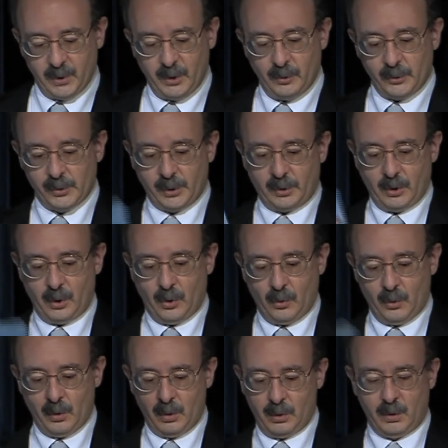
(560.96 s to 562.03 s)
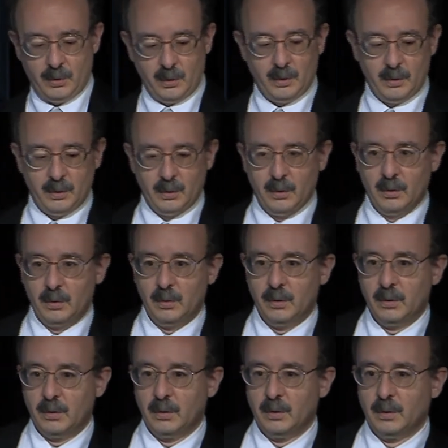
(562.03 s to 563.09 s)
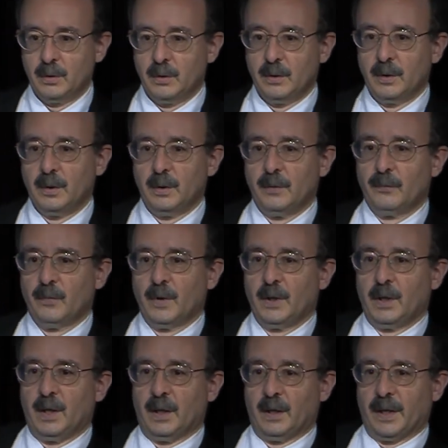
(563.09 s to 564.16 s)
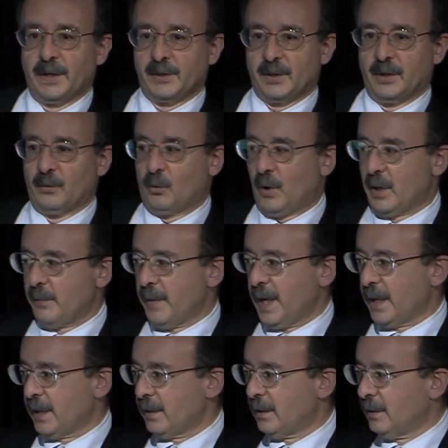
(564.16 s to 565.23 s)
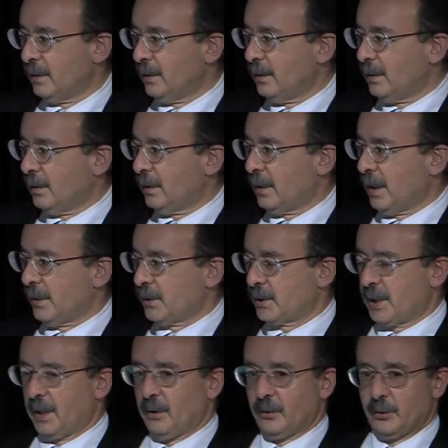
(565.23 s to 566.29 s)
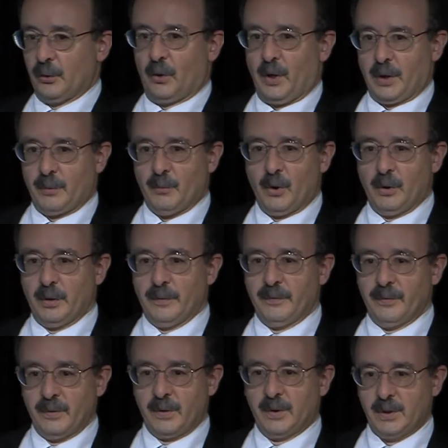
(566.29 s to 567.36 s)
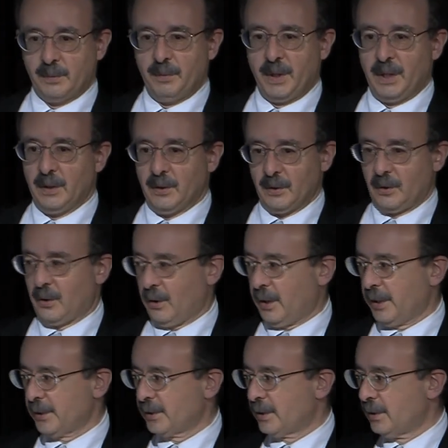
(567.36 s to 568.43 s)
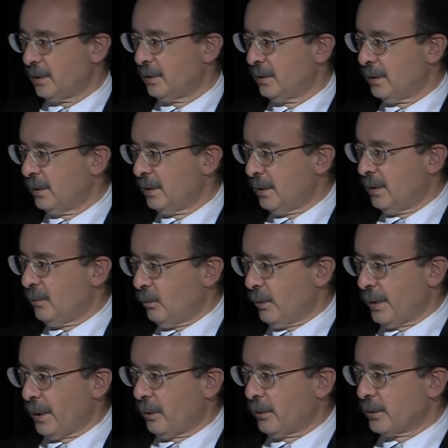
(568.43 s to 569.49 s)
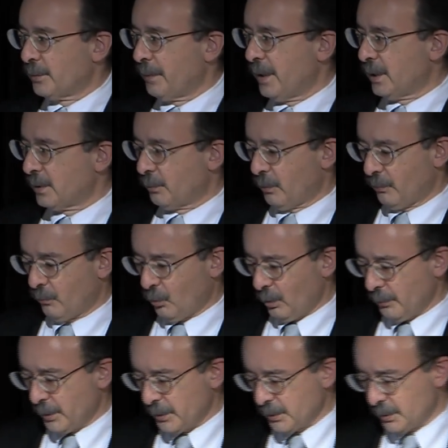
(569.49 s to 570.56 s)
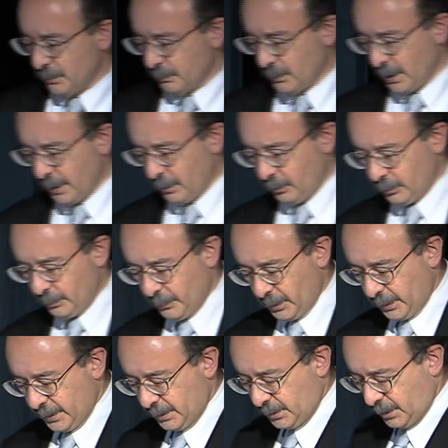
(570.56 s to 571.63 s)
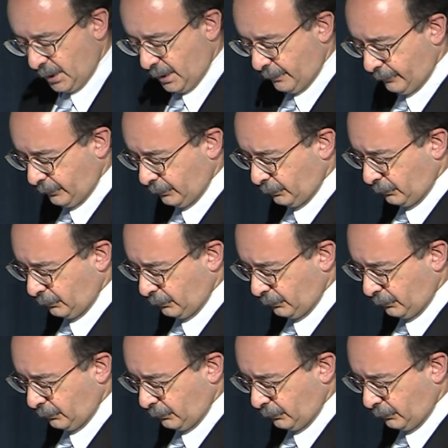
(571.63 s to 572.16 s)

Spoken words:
years ago in less than 1 minute, can scale to automotive speed and cost with aerospace performance, and ultimately save